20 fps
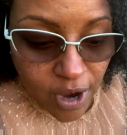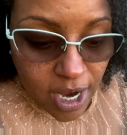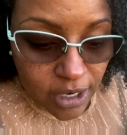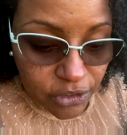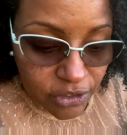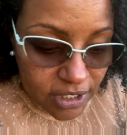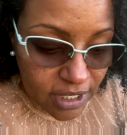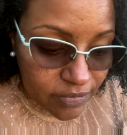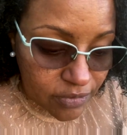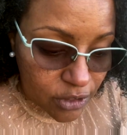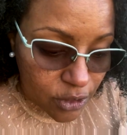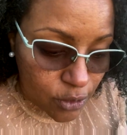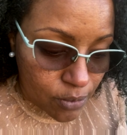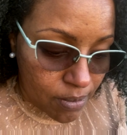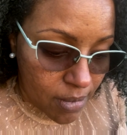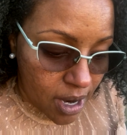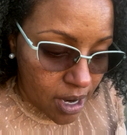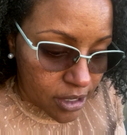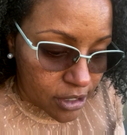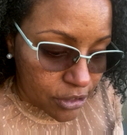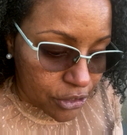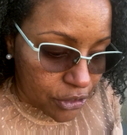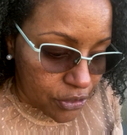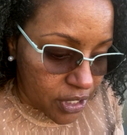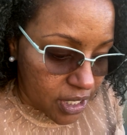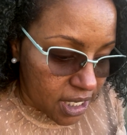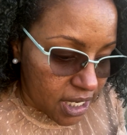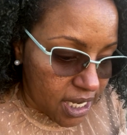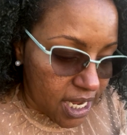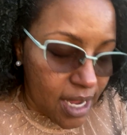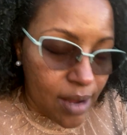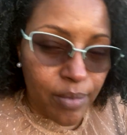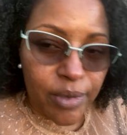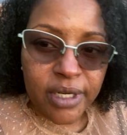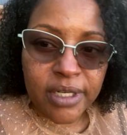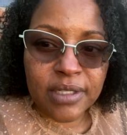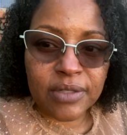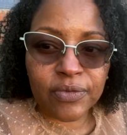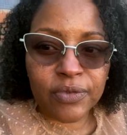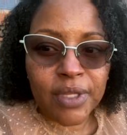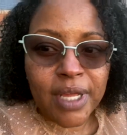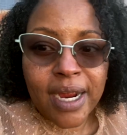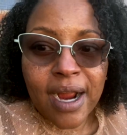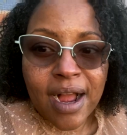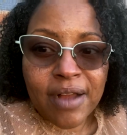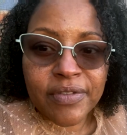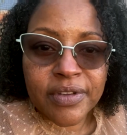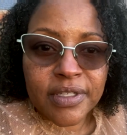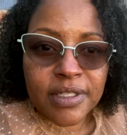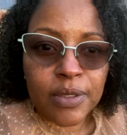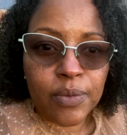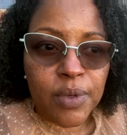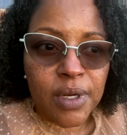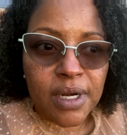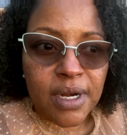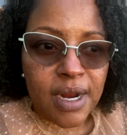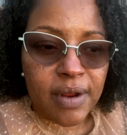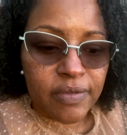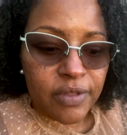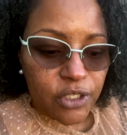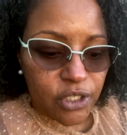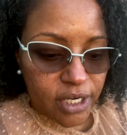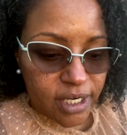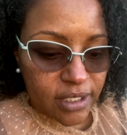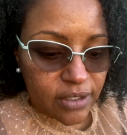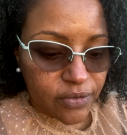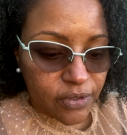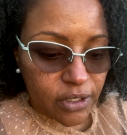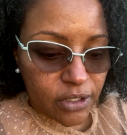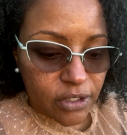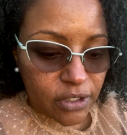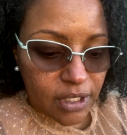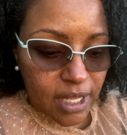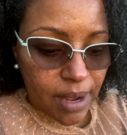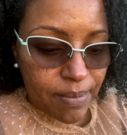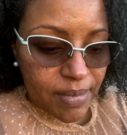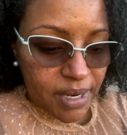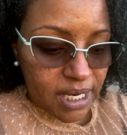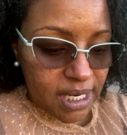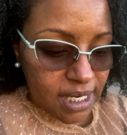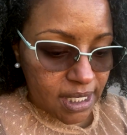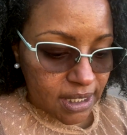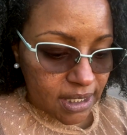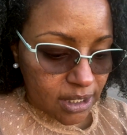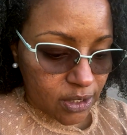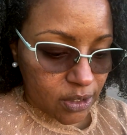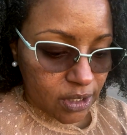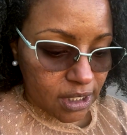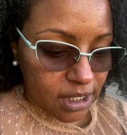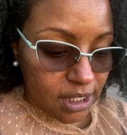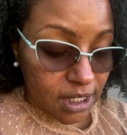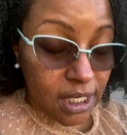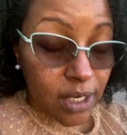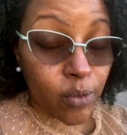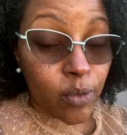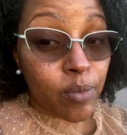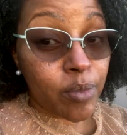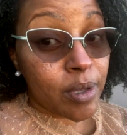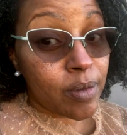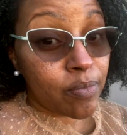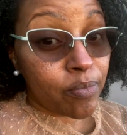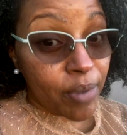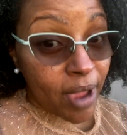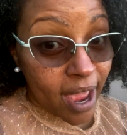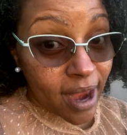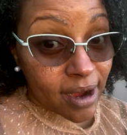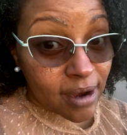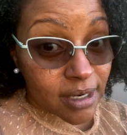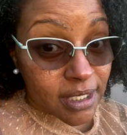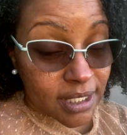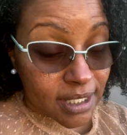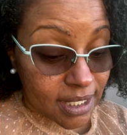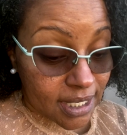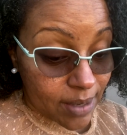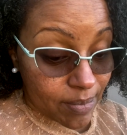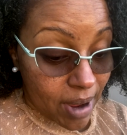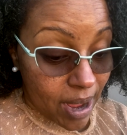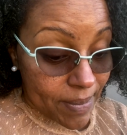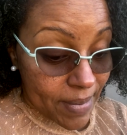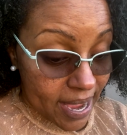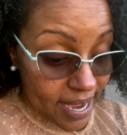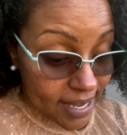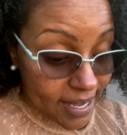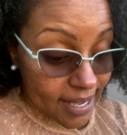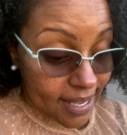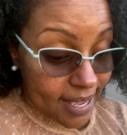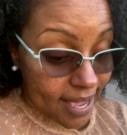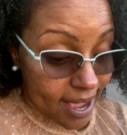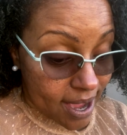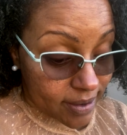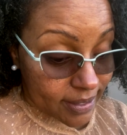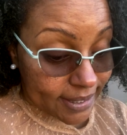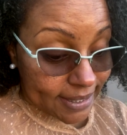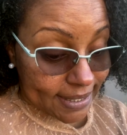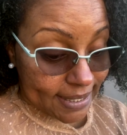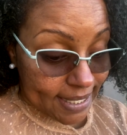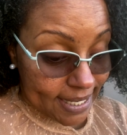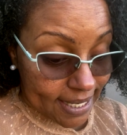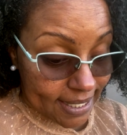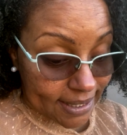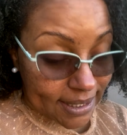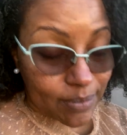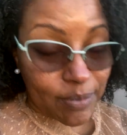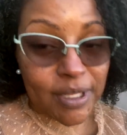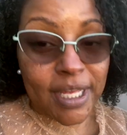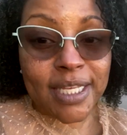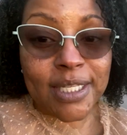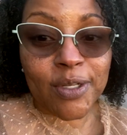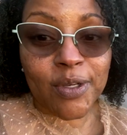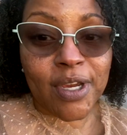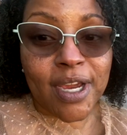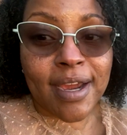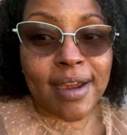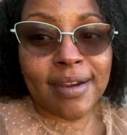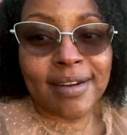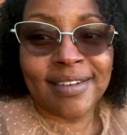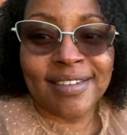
I'll just have to do monitoring again, but it's like, obviously we didn't have the transfer, so that money is still good. It would be better sitting in my bank account, sis, but that's okay.